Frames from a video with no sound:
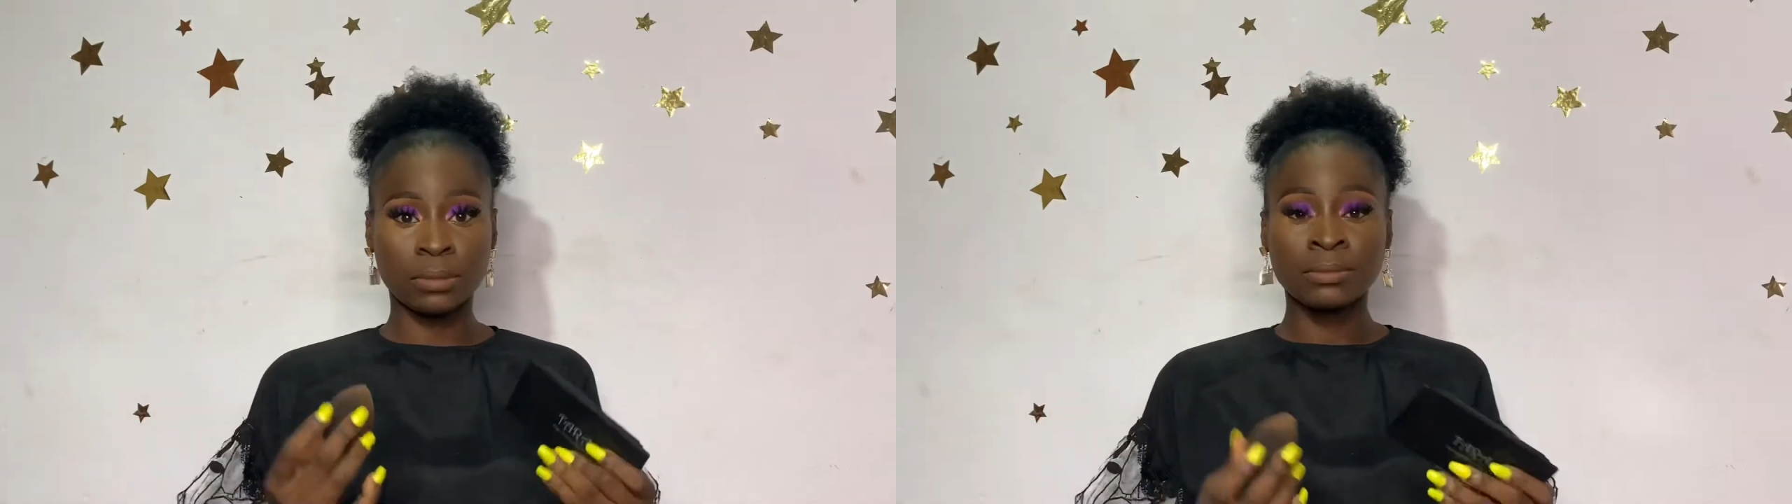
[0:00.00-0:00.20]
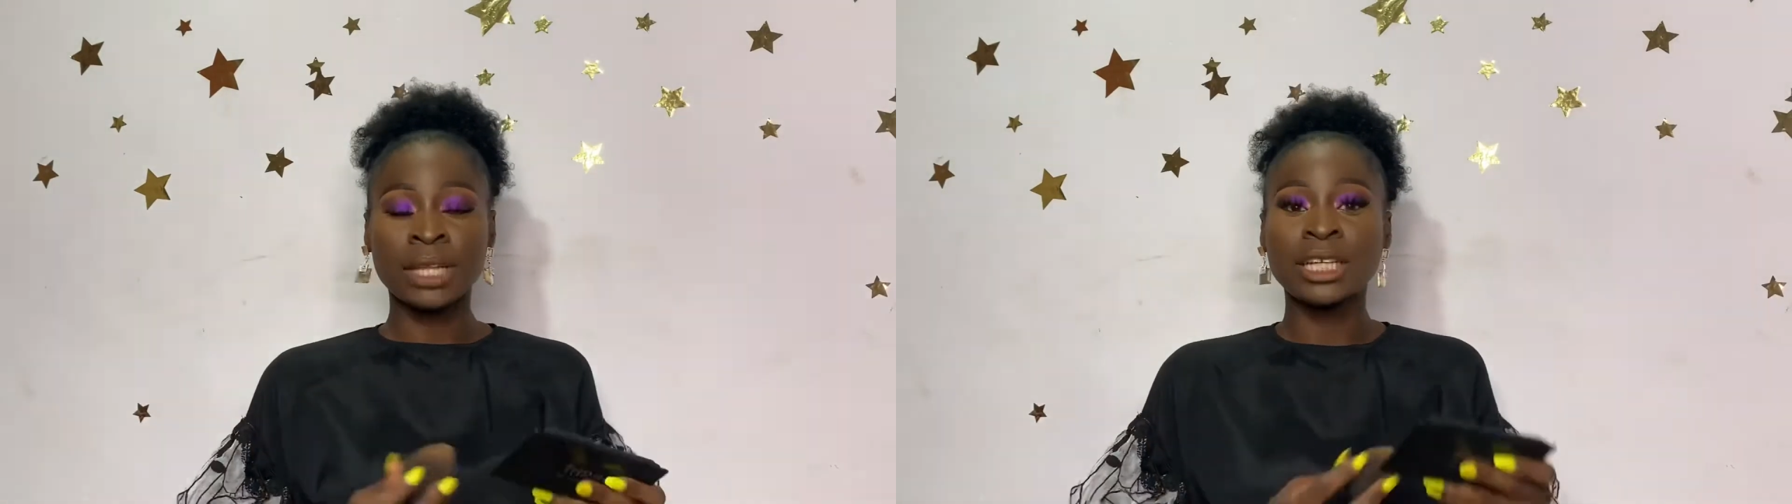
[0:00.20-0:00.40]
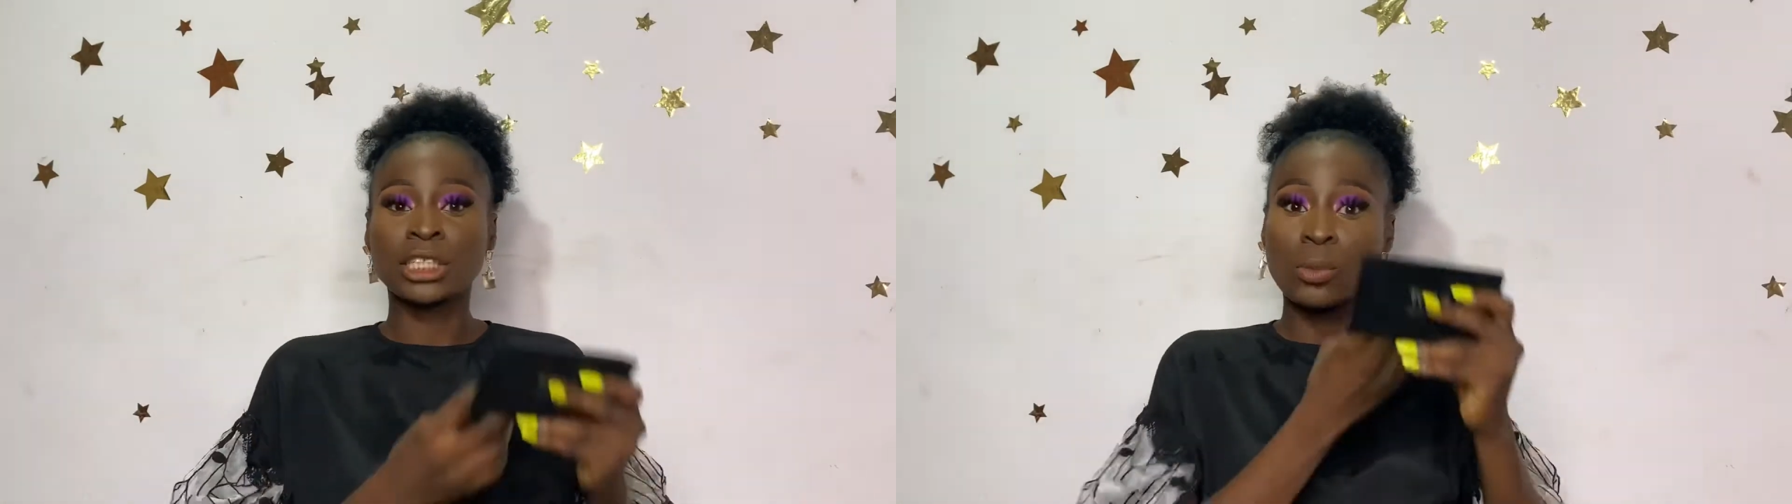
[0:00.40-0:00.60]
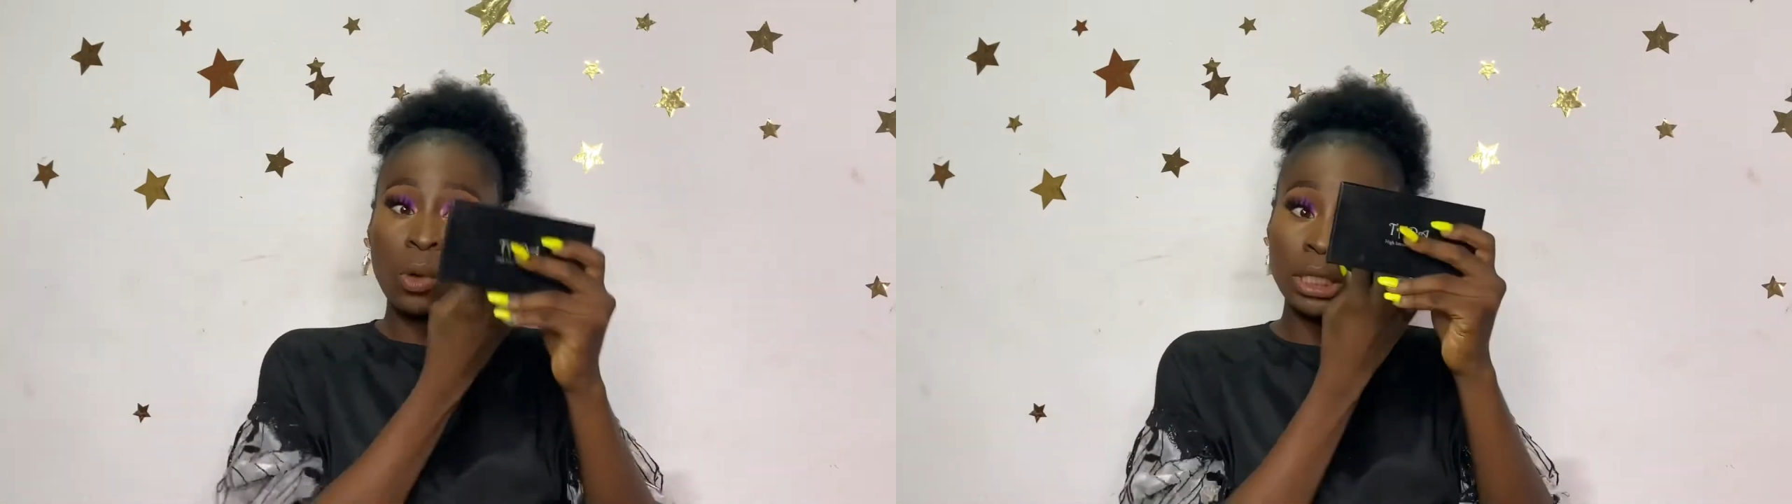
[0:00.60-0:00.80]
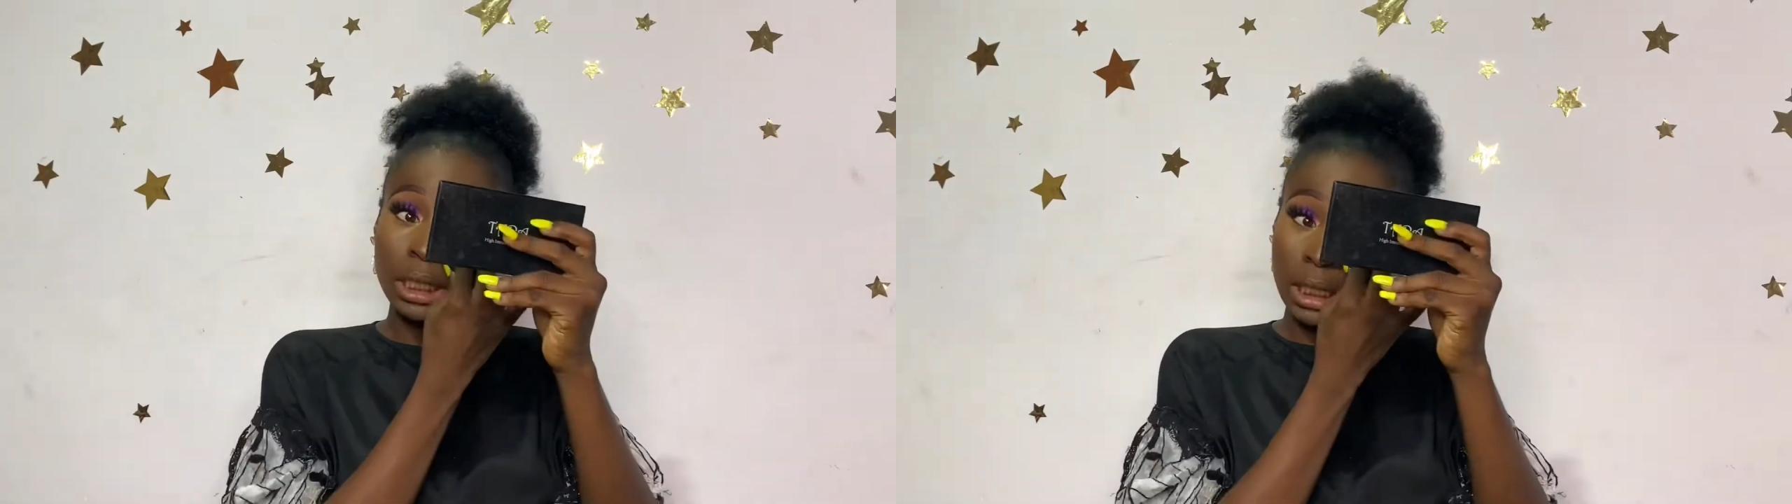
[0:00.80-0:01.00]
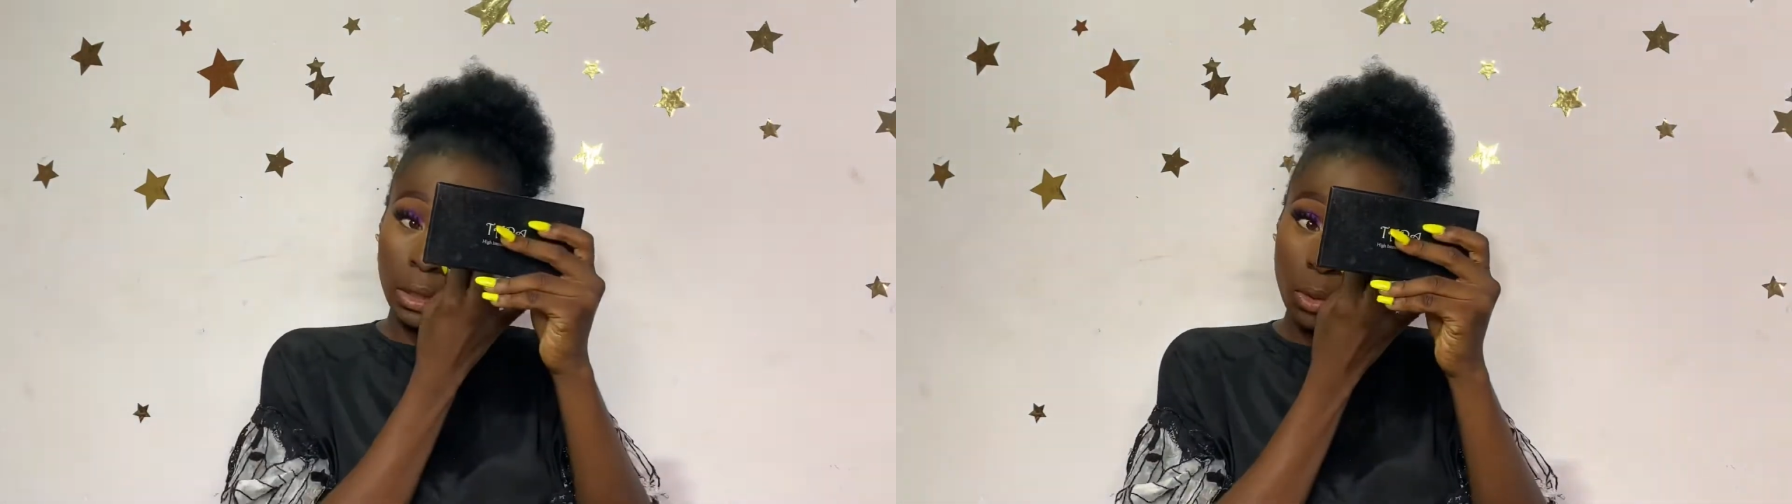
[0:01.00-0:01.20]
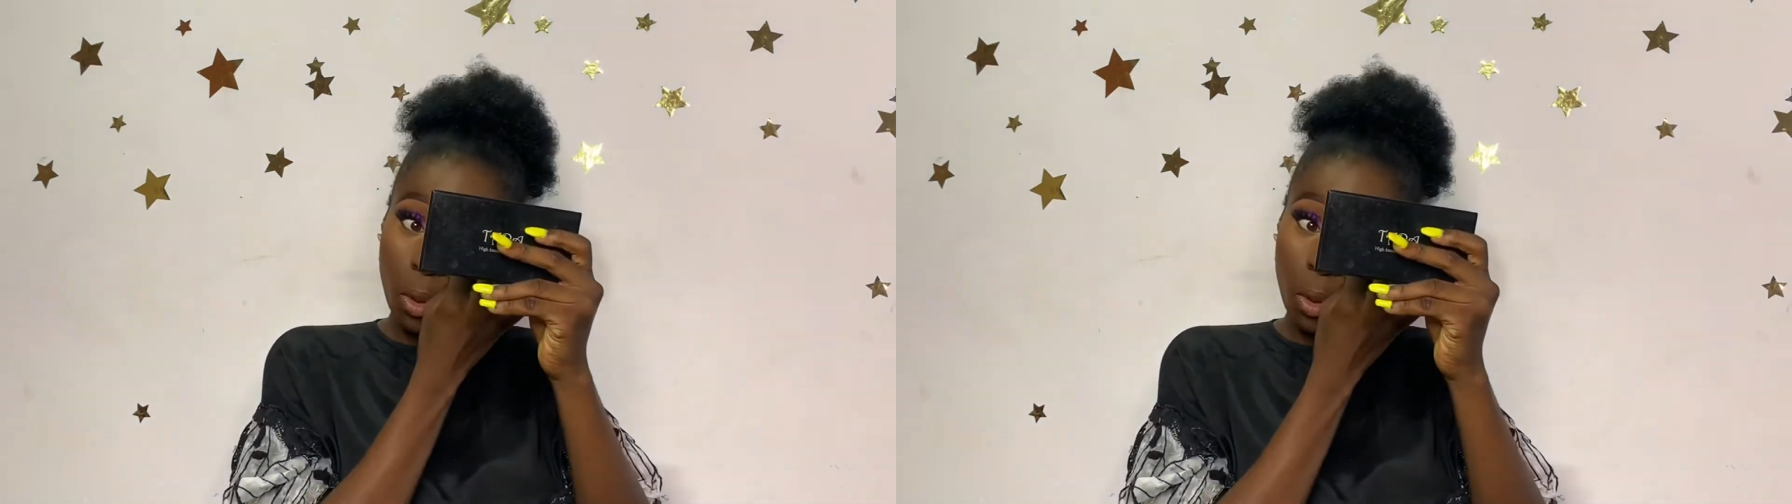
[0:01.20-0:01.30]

and she was still